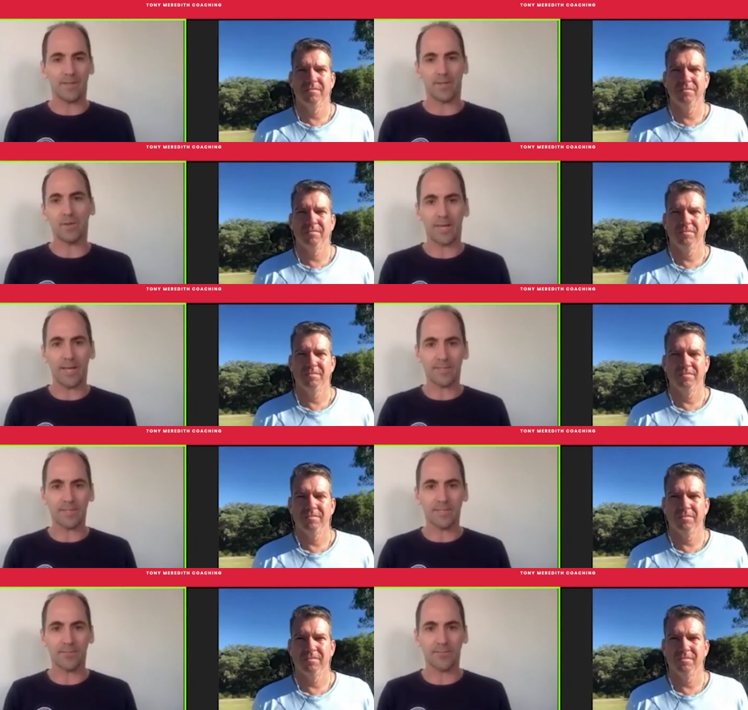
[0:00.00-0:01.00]
Speaker 1: and that, that
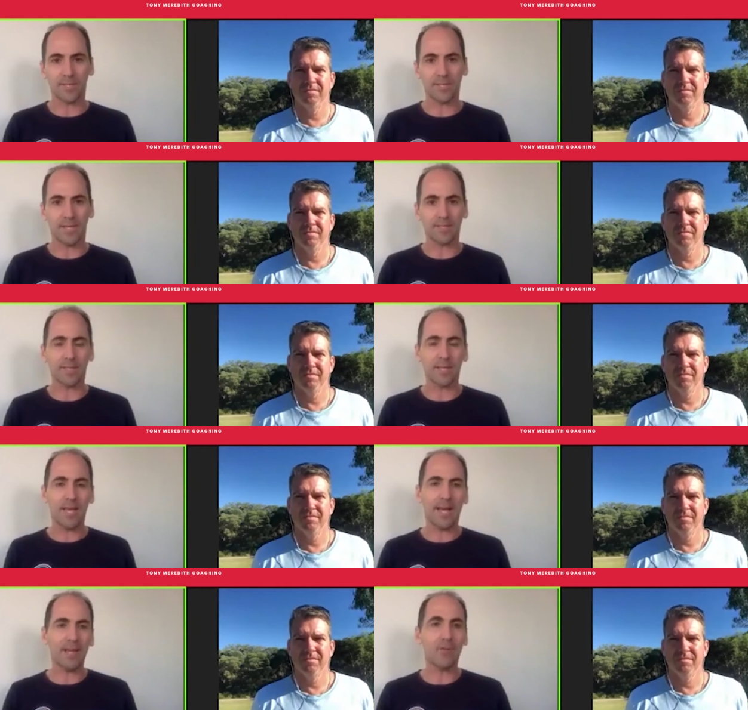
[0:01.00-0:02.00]
sense of success?
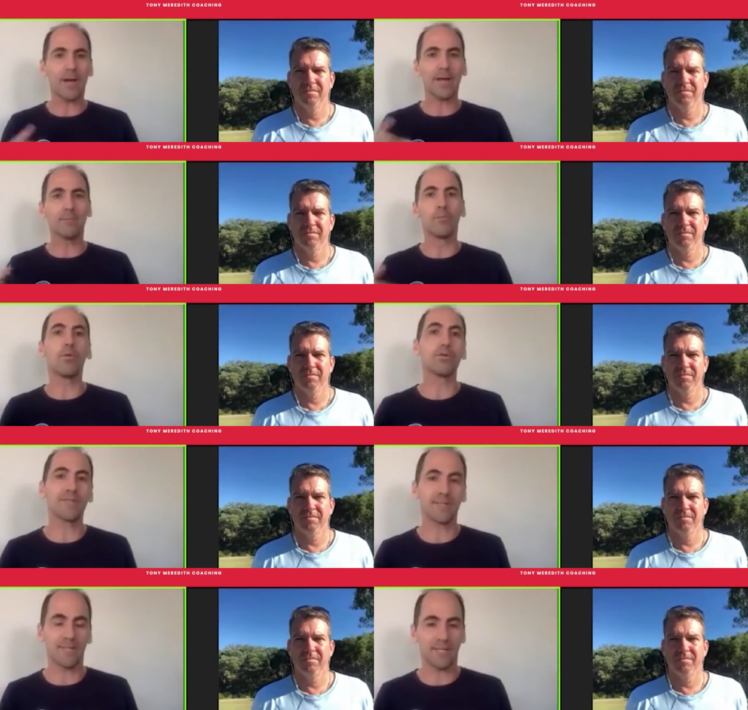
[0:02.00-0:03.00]
How do you create more
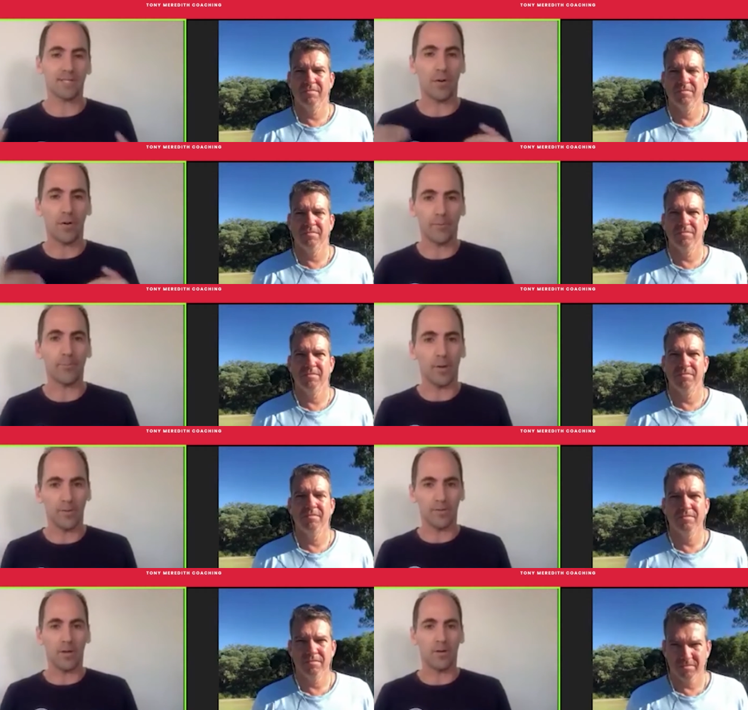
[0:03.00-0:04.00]
success
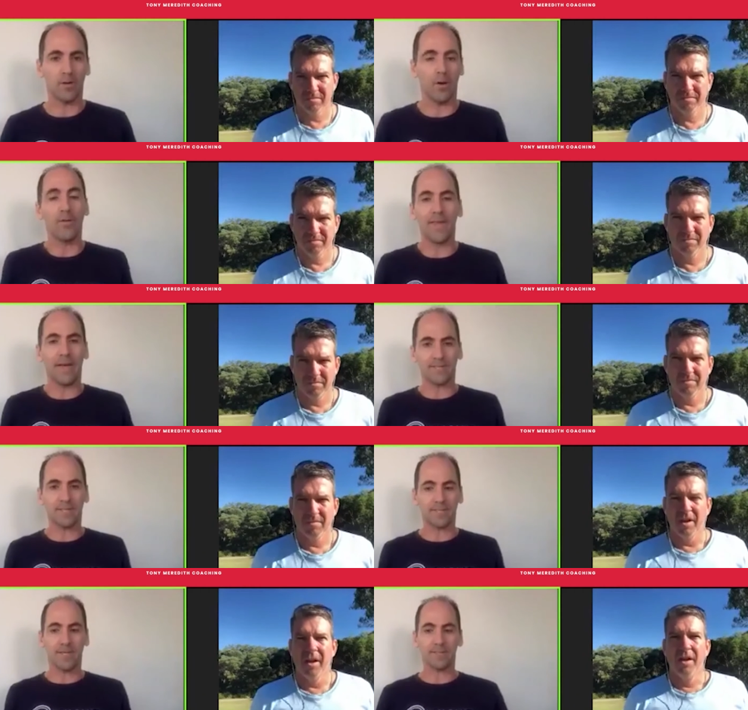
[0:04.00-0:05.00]
on, on, on that
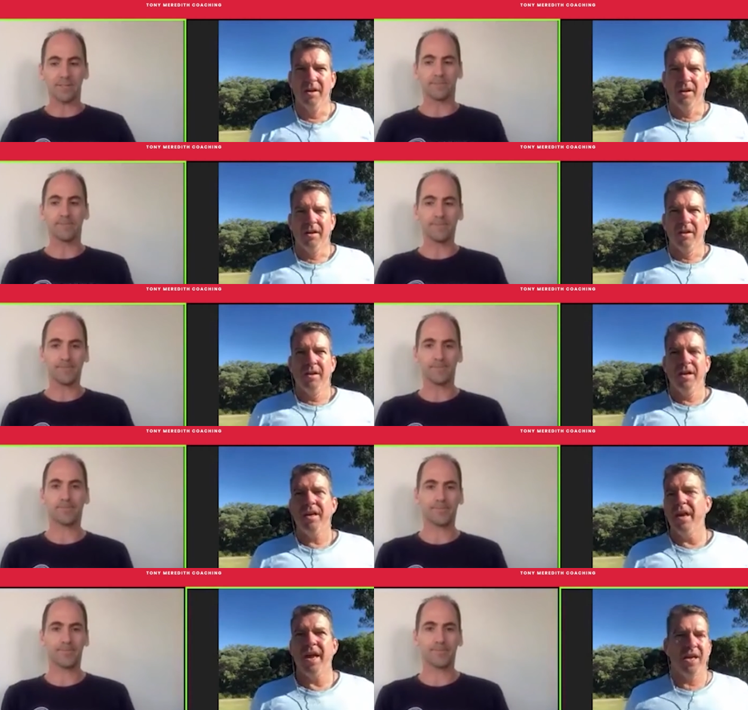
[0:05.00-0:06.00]
success?
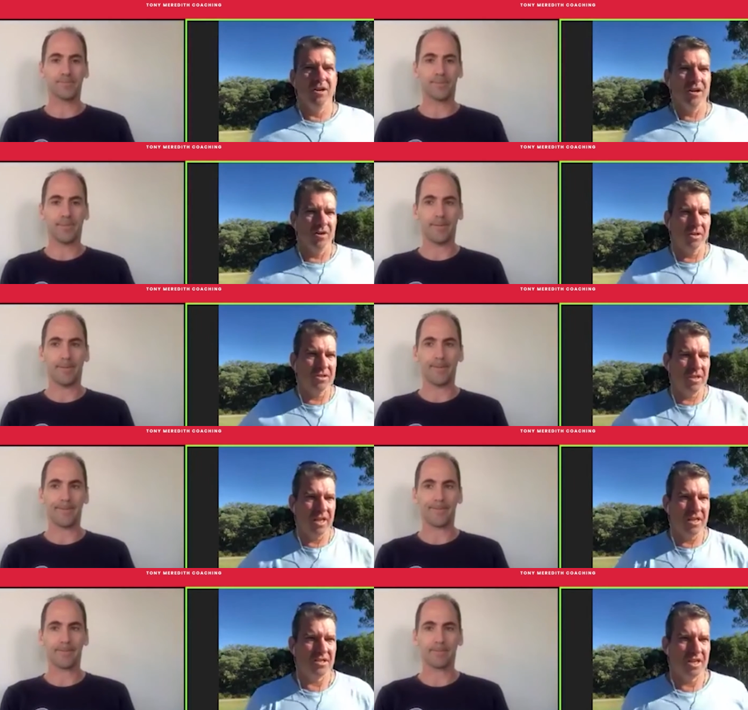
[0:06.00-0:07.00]
Speaker 2: Yeah, and, and look, it's an,
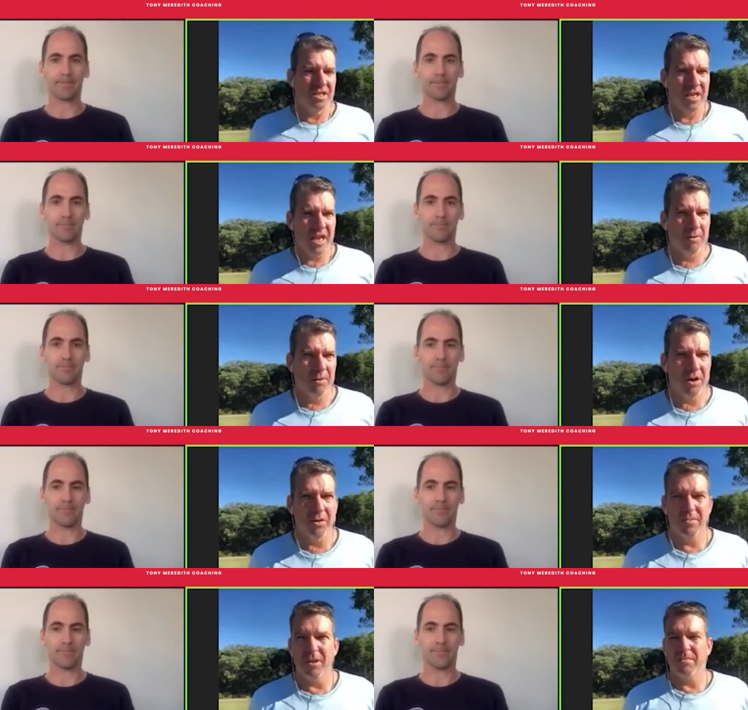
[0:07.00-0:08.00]
it's an example that
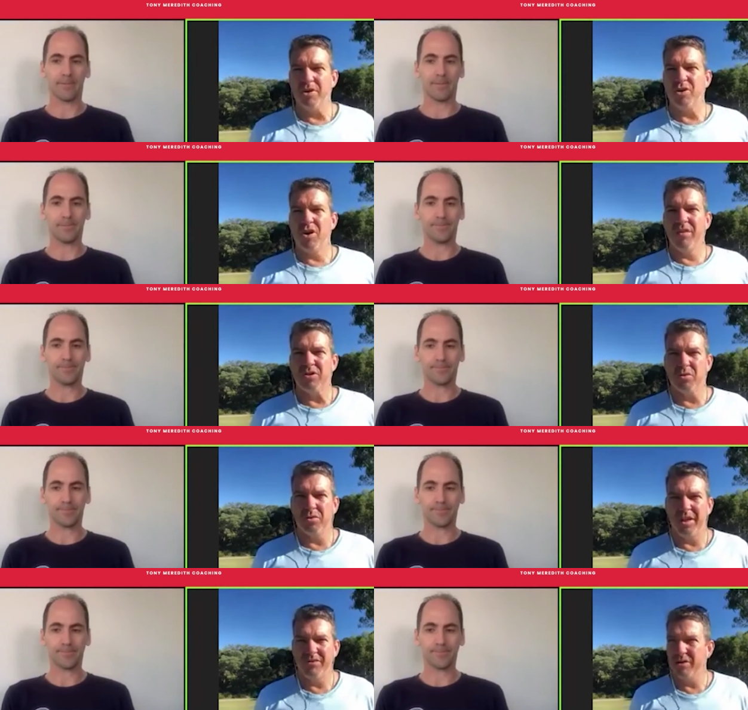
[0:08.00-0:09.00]
the majority of us will
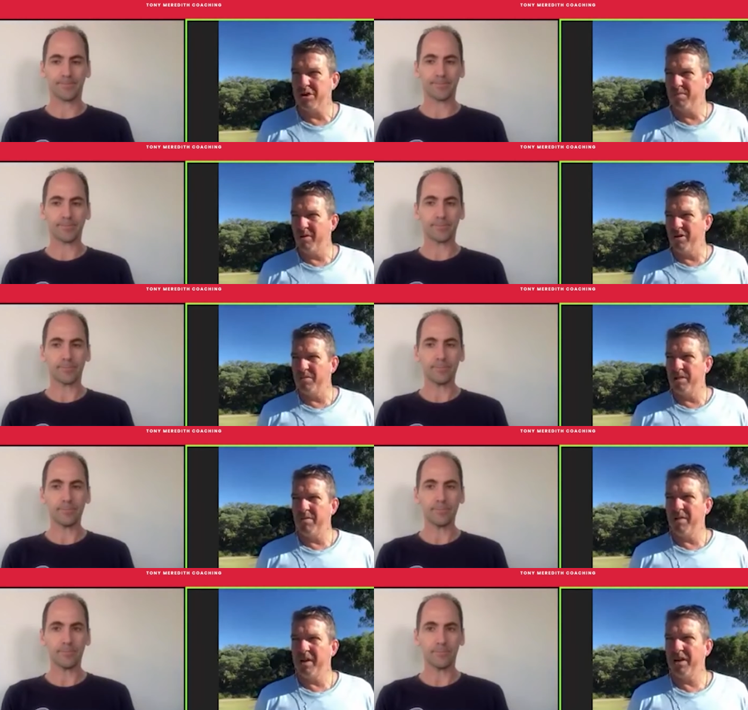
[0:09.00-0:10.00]
never experience. But in
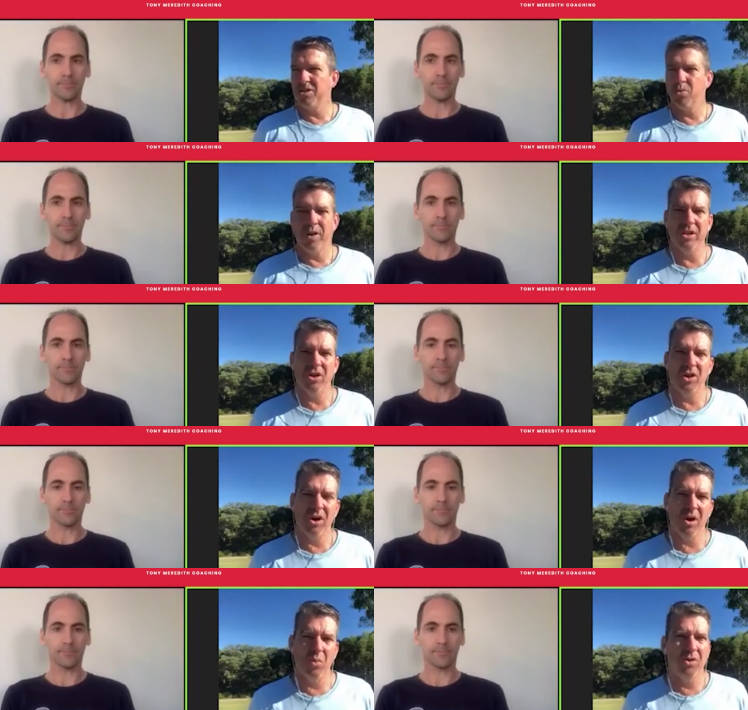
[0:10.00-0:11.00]
regards to winning the
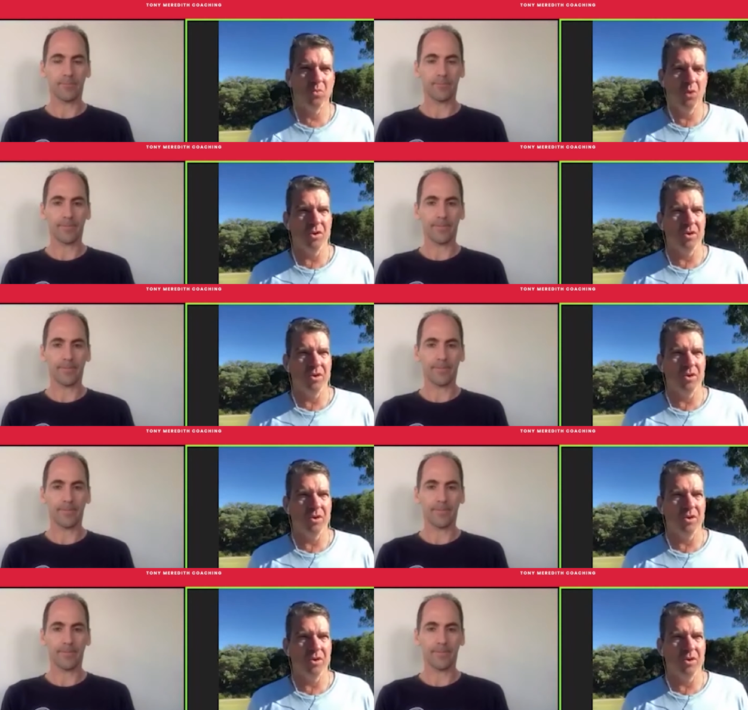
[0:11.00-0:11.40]
lotto, what what